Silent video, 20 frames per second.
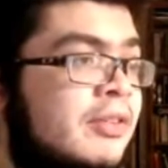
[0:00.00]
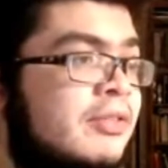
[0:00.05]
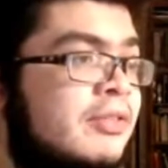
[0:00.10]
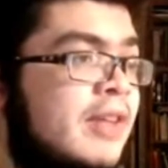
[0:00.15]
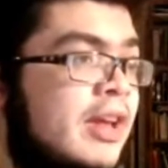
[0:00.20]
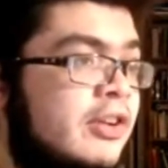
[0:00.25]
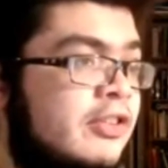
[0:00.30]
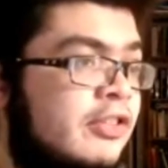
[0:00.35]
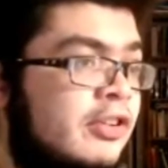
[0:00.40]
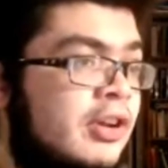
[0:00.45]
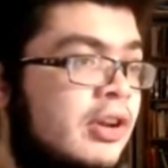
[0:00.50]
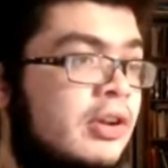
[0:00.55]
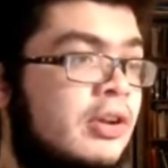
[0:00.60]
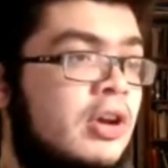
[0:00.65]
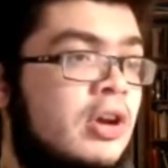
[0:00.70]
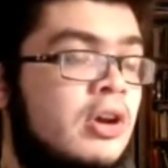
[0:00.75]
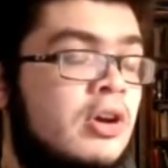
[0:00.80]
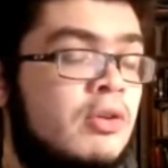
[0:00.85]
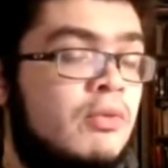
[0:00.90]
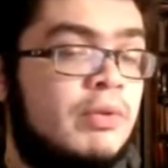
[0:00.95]
extension
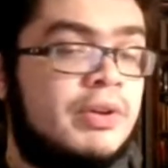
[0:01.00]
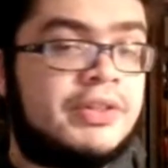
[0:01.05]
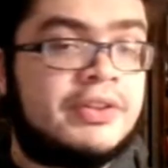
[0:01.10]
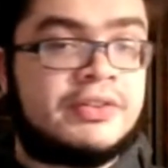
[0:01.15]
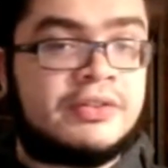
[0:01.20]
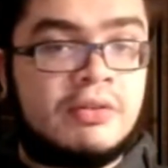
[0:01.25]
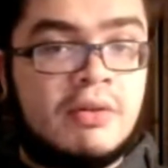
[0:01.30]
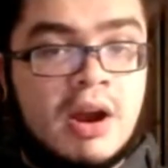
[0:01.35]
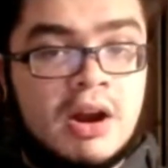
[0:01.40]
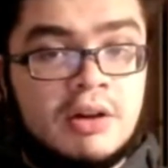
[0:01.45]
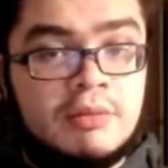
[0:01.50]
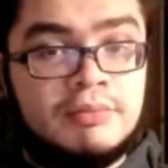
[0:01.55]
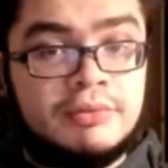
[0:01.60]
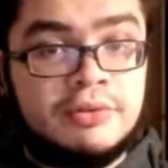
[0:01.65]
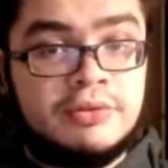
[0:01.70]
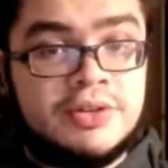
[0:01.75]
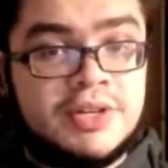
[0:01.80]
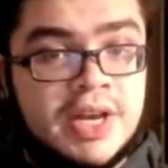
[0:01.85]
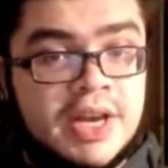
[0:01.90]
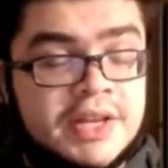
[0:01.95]
with the Toronto
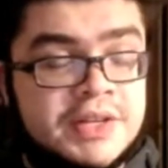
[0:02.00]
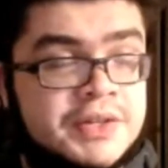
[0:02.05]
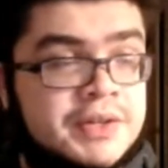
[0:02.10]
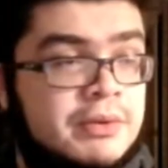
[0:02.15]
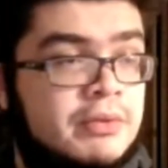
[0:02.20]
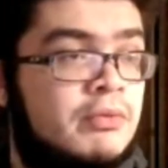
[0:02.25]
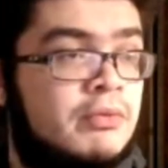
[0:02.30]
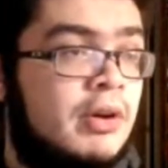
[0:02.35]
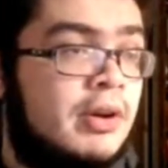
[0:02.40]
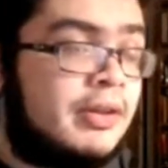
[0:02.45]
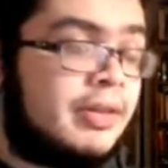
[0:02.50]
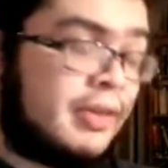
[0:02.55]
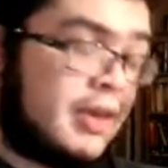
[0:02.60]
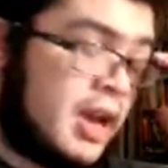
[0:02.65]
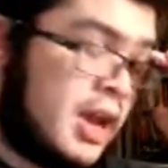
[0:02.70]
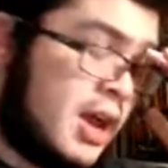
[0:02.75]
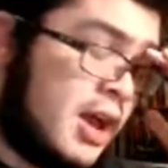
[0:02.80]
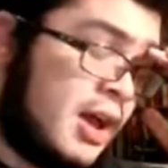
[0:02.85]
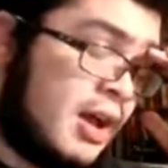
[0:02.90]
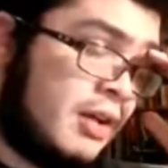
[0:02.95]
Blue Jays worth
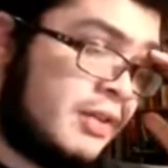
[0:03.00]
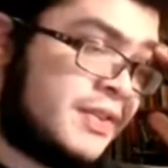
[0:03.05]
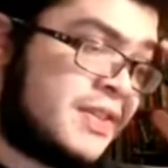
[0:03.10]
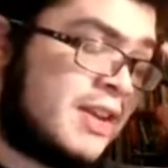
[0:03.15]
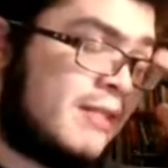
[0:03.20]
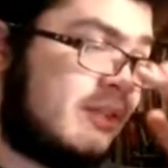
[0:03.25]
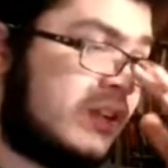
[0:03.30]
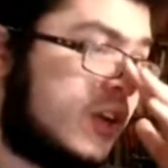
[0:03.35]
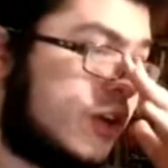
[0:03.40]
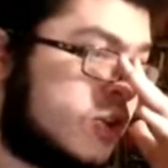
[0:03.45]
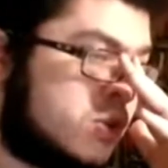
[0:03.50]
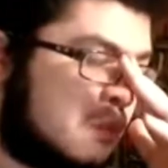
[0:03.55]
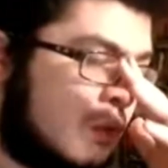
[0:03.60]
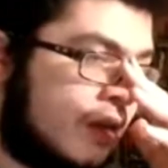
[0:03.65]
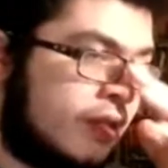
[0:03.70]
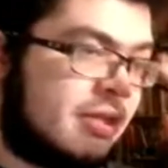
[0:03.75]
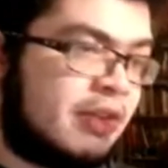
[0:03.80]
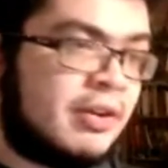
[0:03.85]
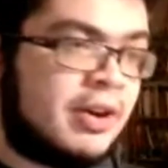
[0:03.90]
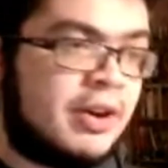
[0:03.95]
7 years,
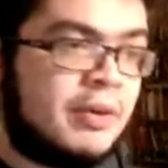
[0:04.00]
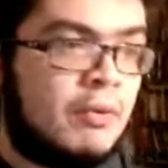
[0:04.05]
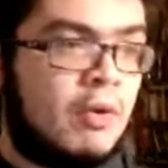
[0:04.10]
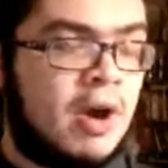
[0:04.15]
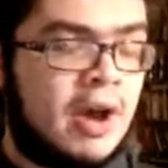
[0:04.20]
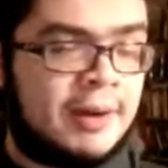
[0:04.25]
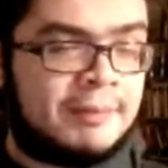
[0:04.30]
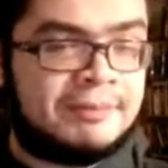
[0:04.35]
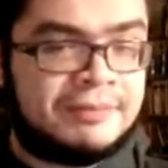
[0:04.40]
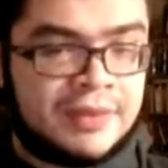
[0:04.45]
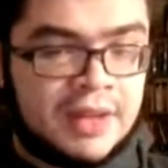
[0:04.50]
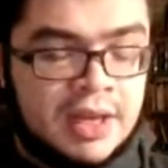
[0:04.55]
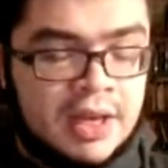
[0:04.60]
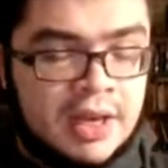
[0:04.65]
131.